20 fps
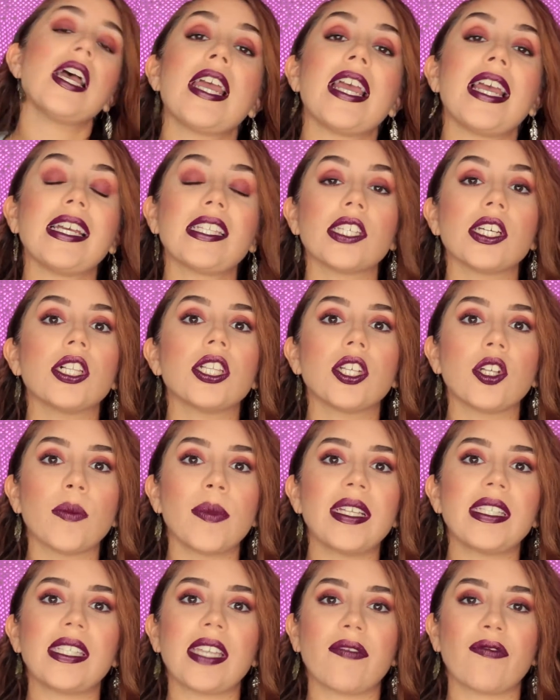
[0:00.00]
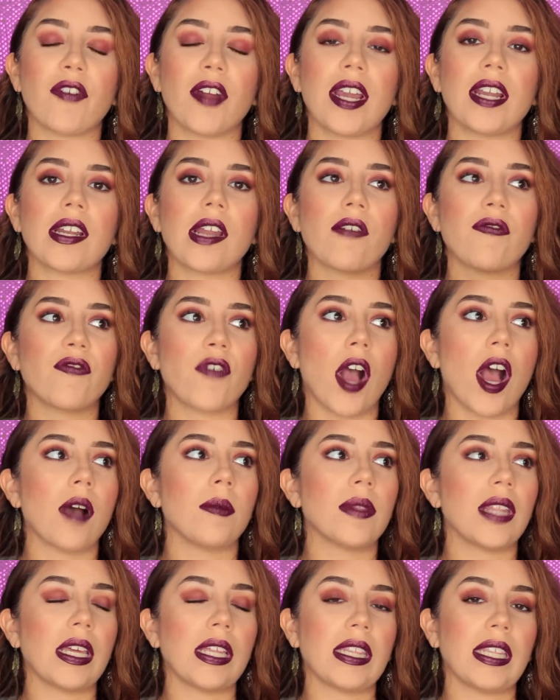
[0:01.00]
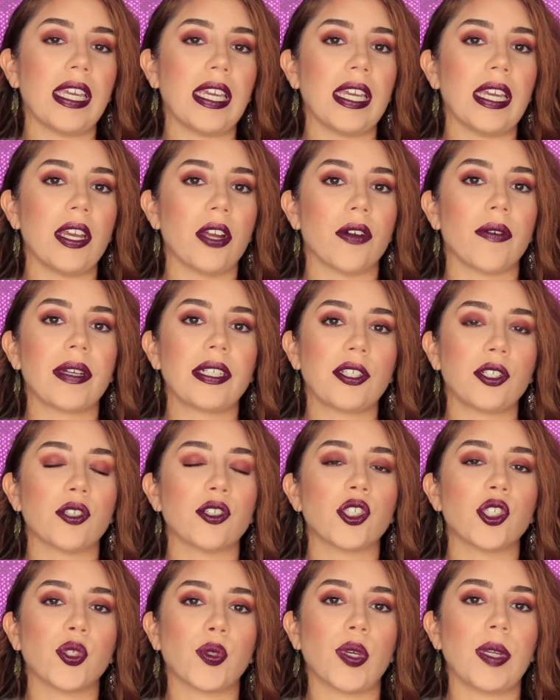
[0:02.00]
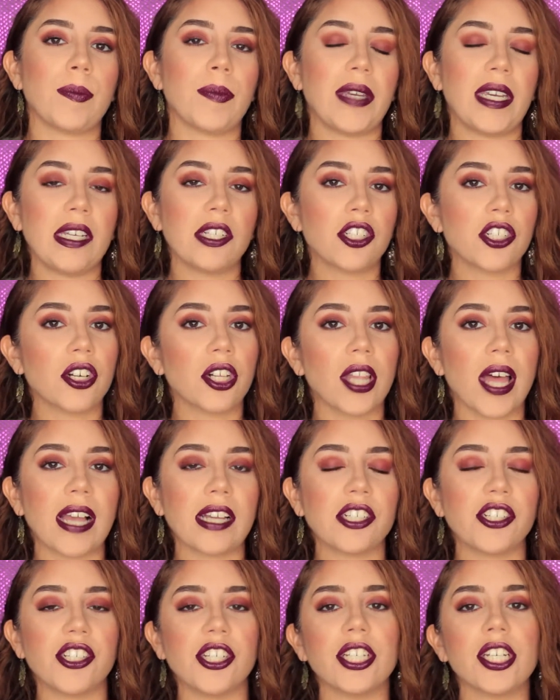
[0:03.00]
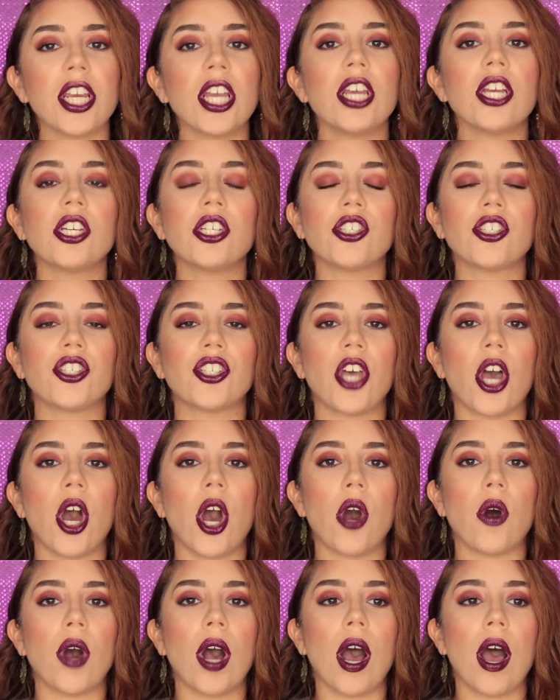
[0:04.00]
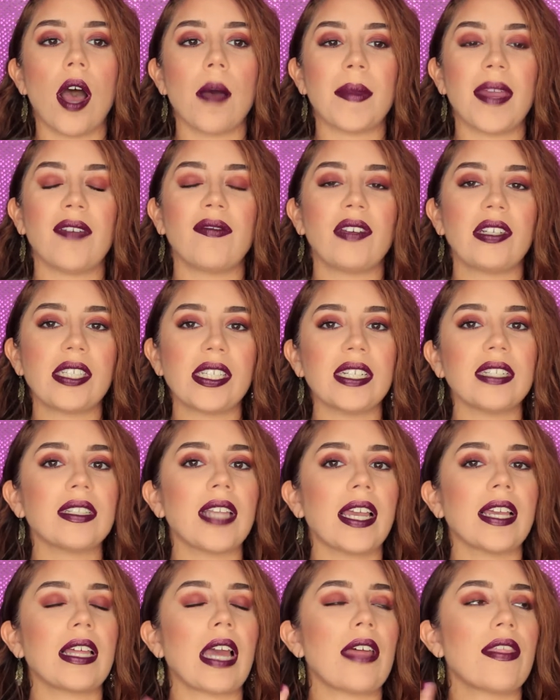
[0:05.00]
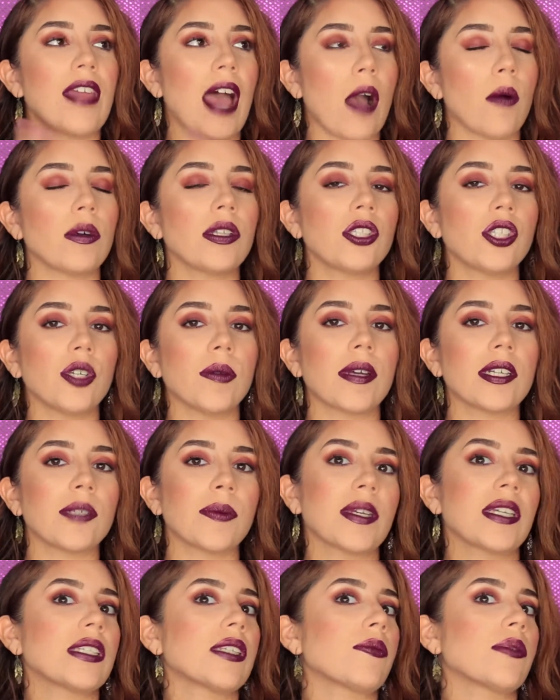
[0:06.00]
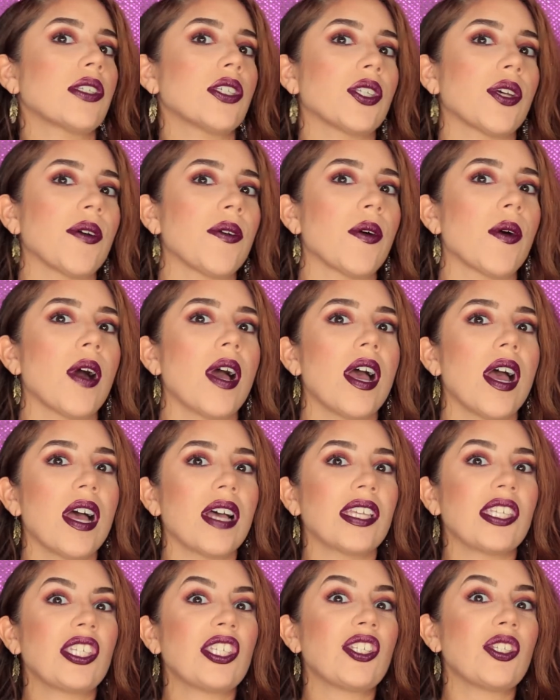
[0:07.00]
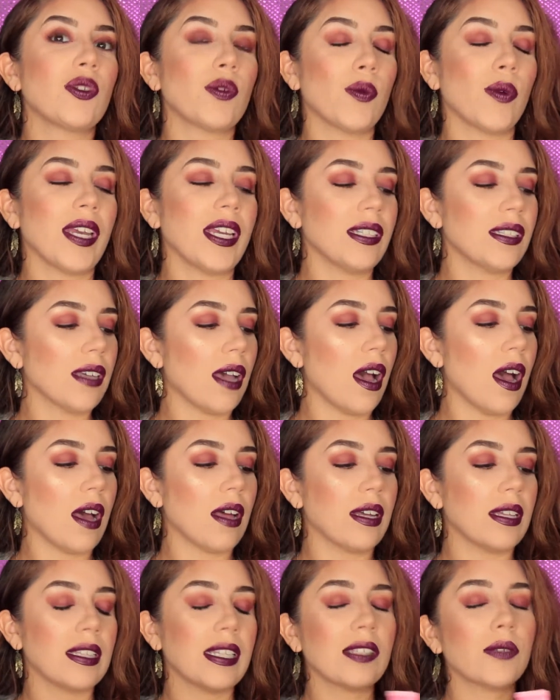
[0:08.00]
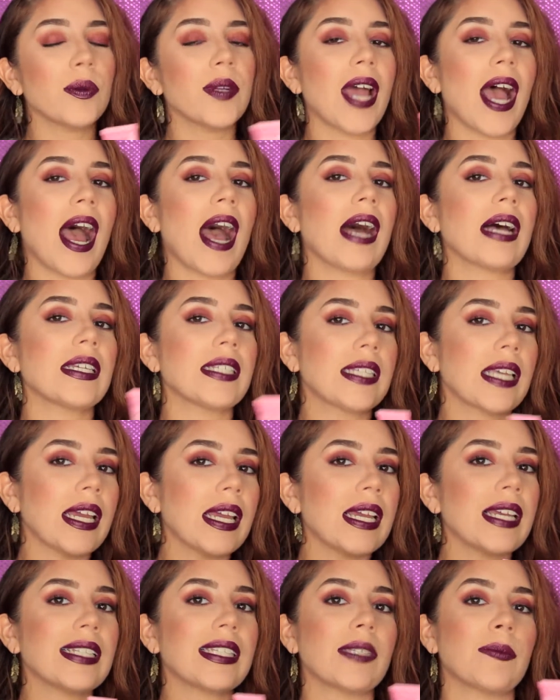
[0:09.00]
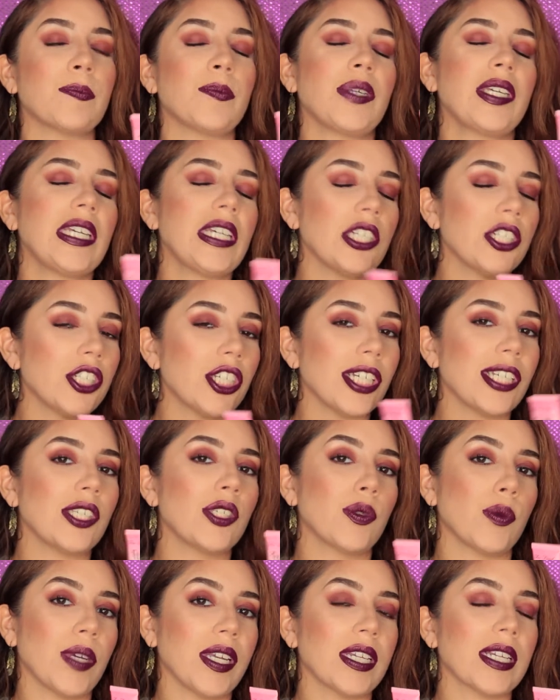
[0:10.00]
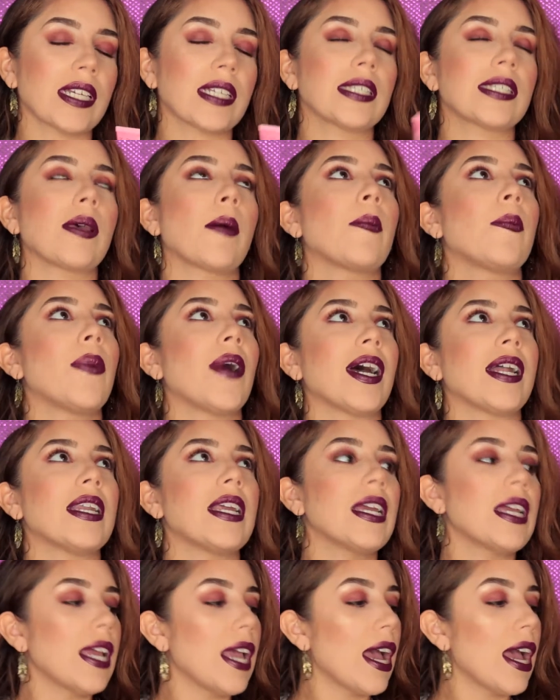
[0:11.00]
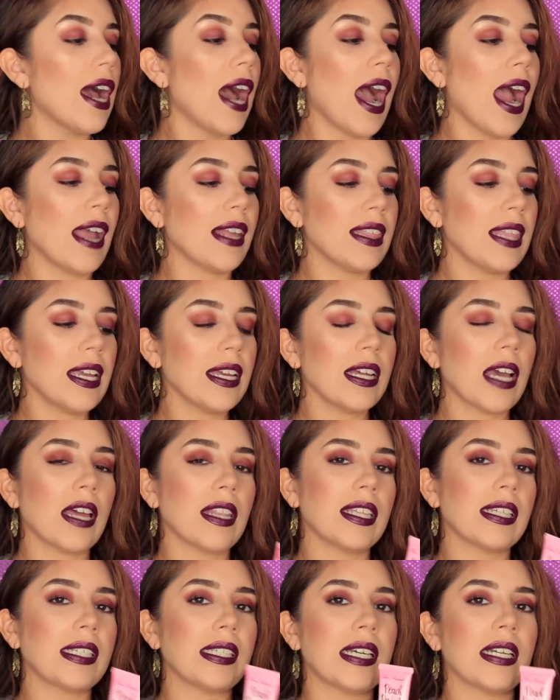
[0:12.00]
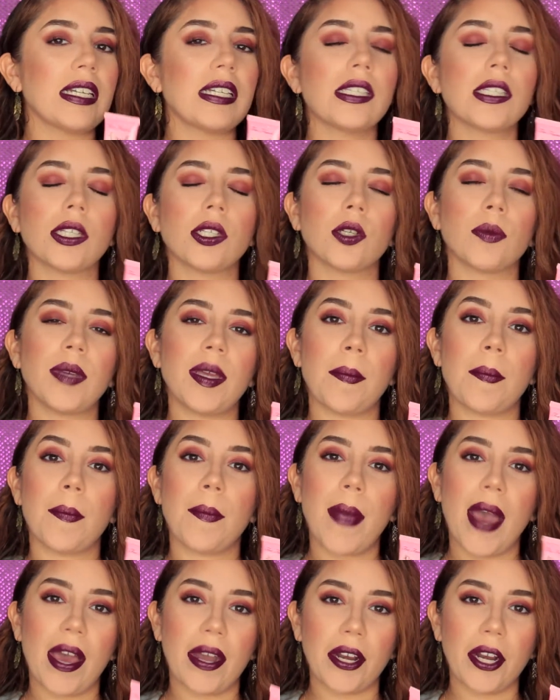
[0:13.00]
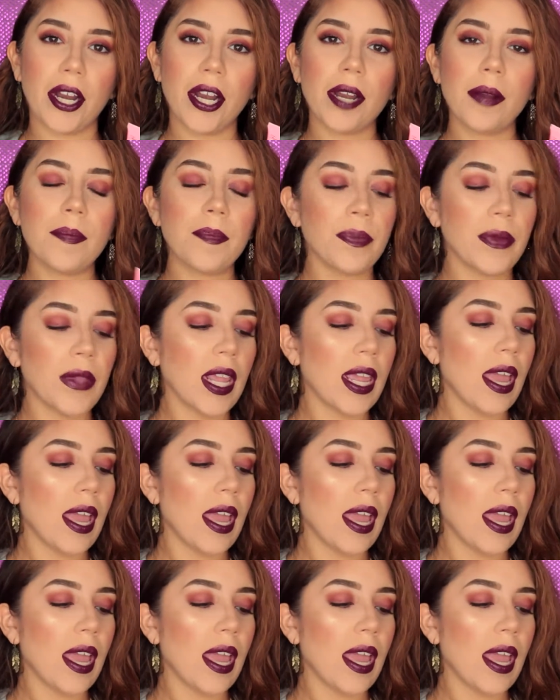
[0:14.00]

It's a little bit different from the original Sweet Peach collection. So if you didn't like that one too much because it was so sweet, this one has its peachy sweetness, but I think the scent is a little bit better.